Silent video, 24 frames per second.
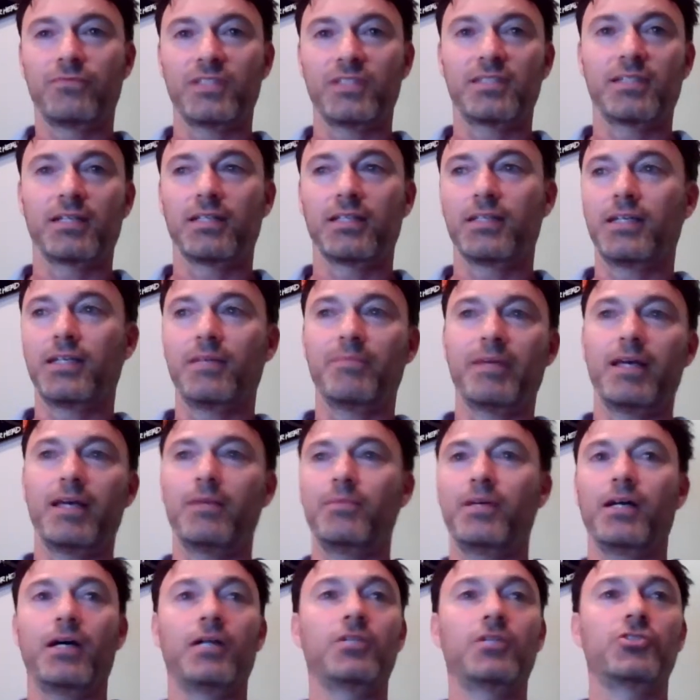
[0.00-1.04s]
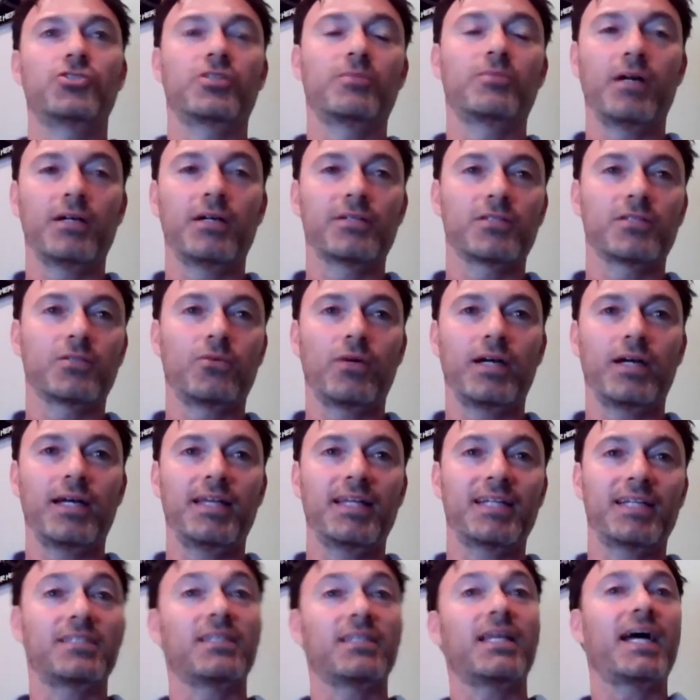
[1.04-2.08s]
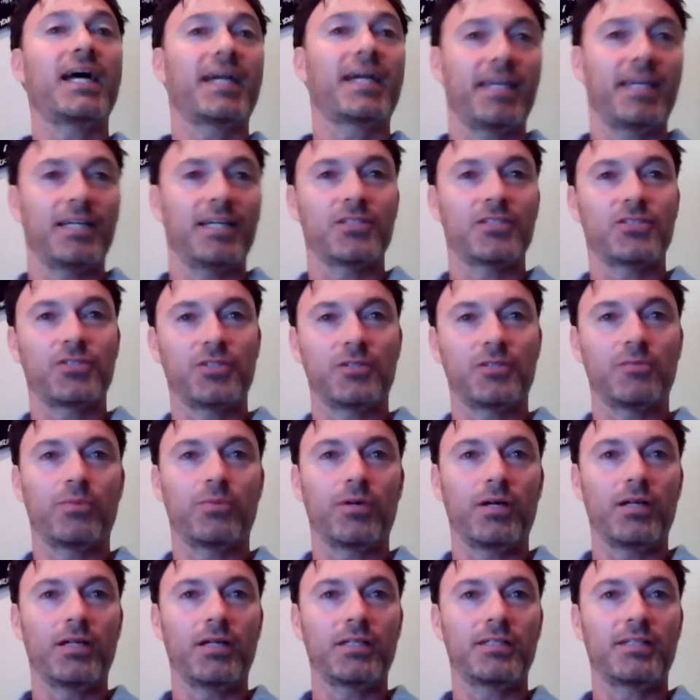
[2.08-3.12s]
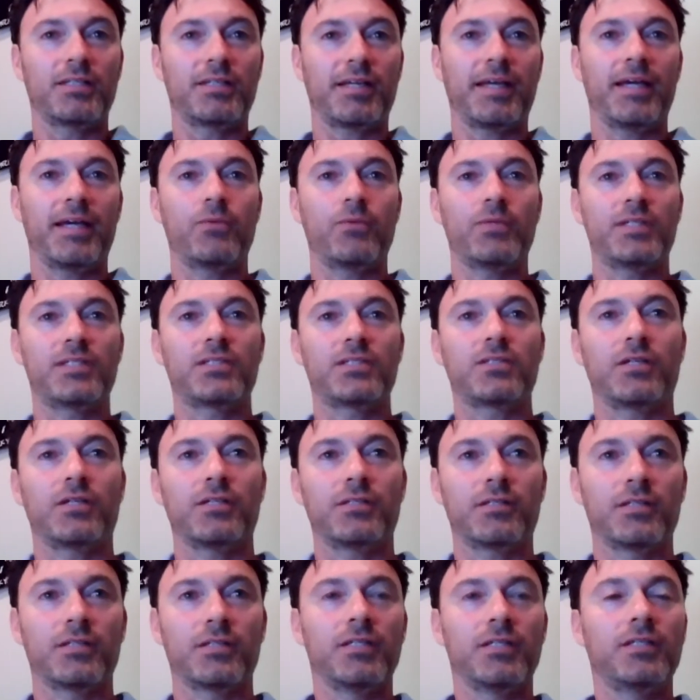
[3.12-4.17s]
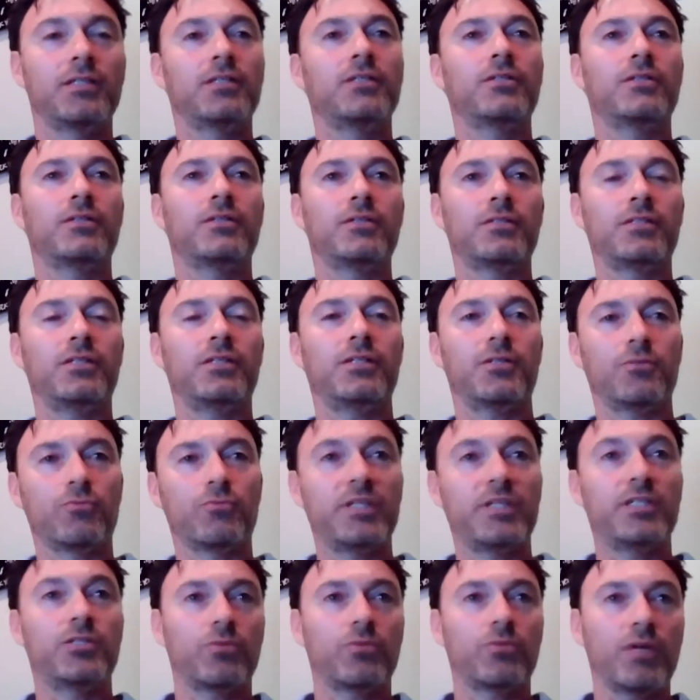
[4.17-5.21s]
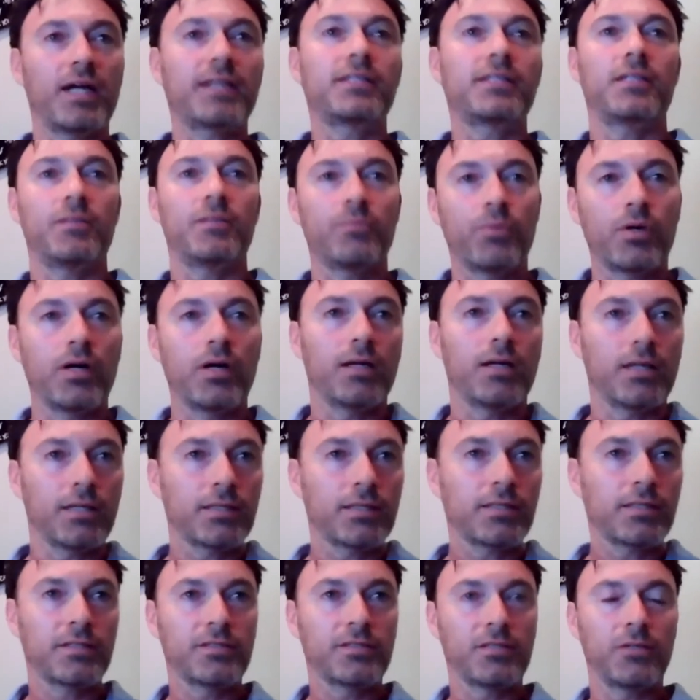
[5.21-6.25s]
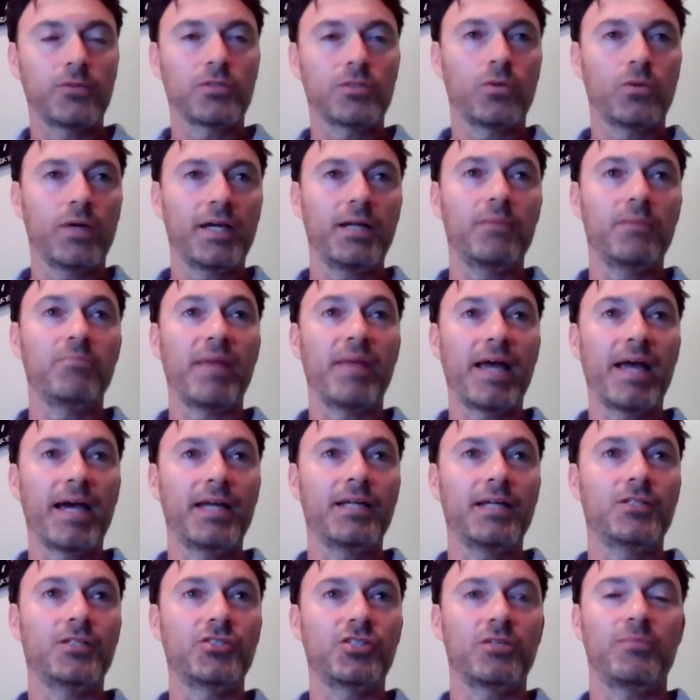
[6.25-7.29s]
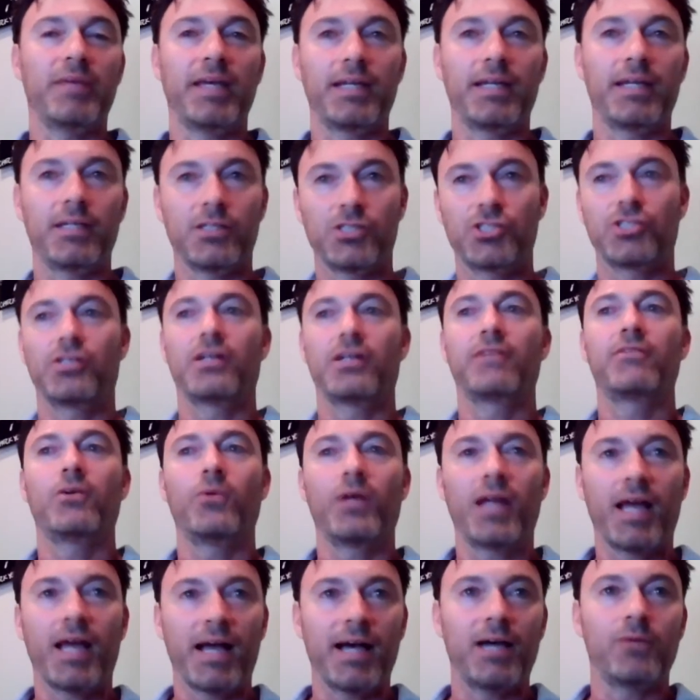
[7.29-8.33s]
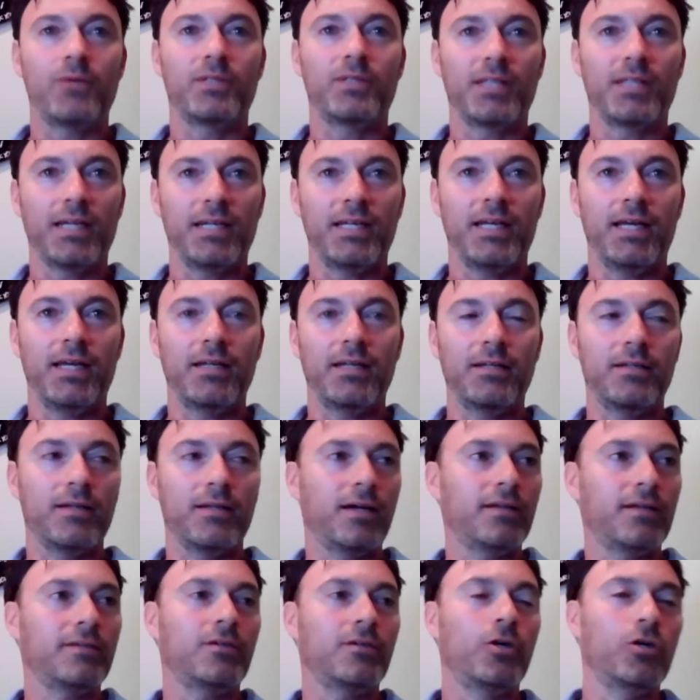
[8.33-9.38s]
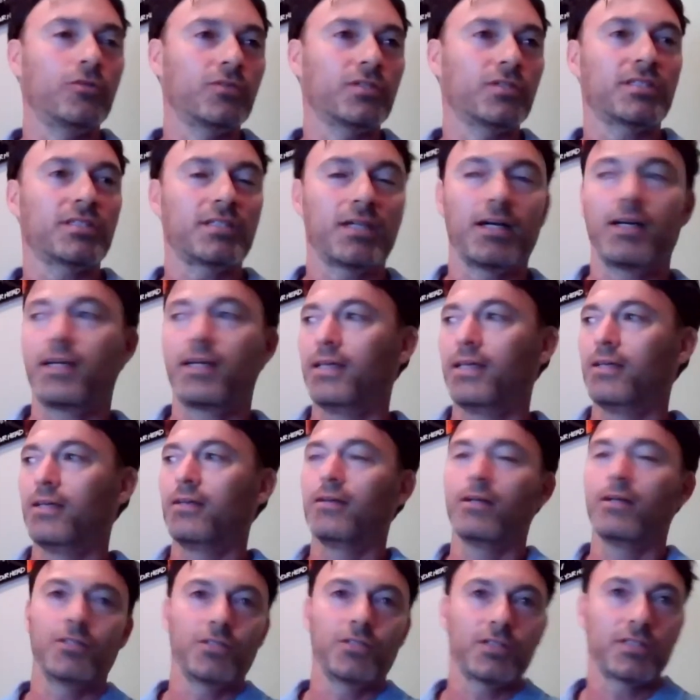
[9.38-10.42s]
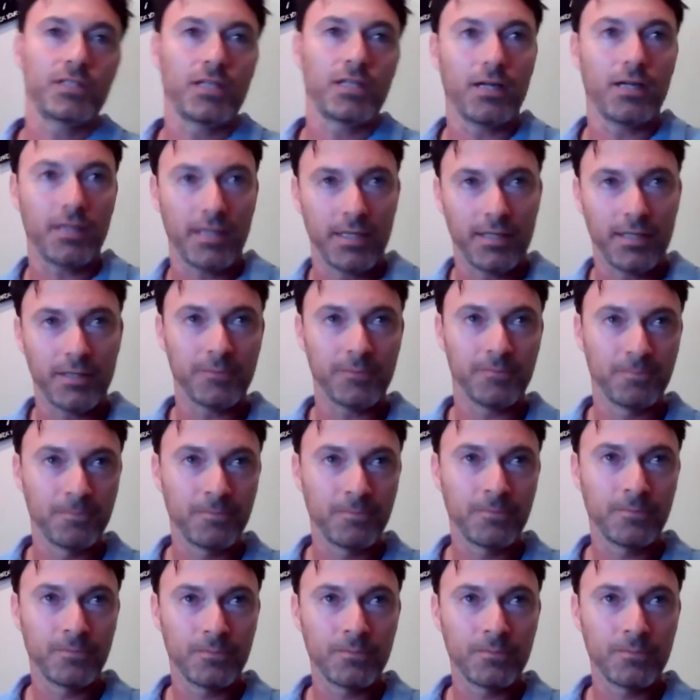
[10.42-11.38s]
facility maybe 100 miles away that's lacking a certain product, can we start redirecting product? So it was a way to manage making sure everyone had what they need and not overstock here, understock here.